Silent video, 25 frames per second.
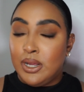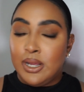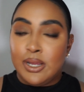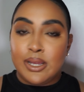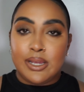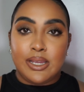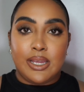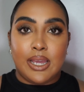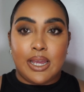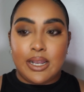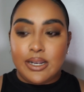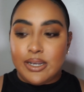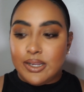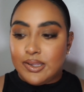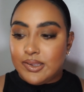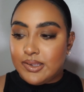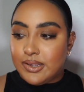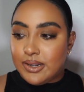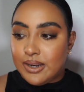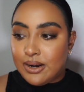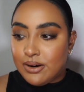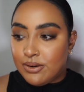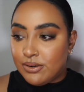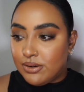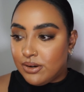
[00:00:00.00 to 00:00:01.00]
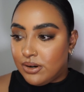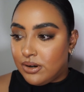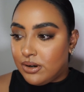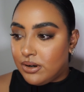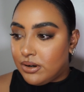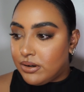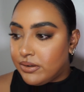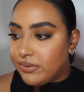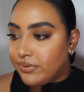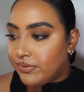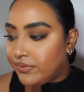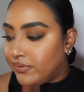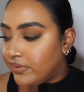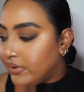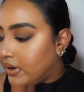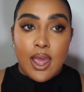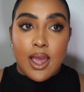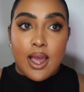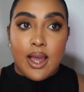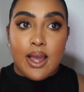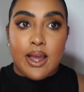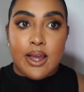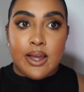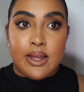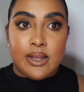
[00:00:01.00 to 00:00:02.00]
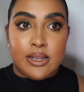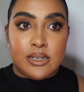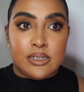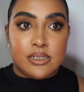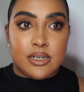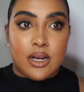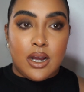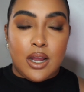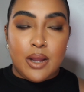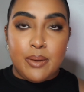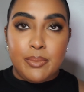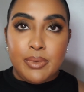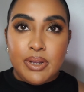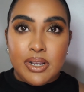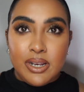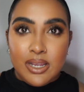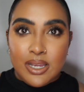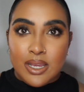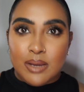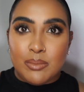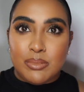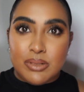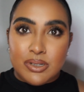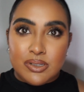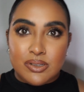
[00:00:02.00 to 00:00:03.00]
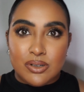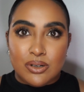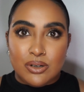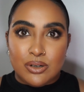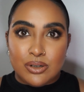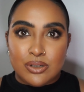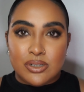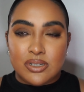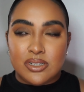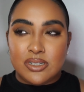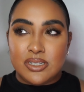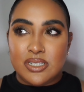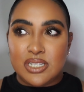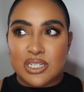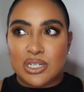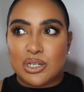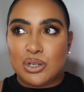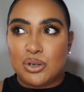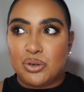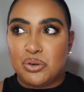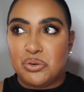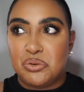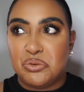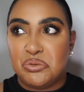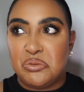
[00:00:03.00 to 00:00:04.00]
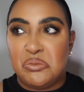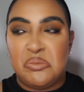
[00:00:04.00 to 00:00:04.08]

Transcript: yeah, at least an hour and a half, and I'm going to keep this on until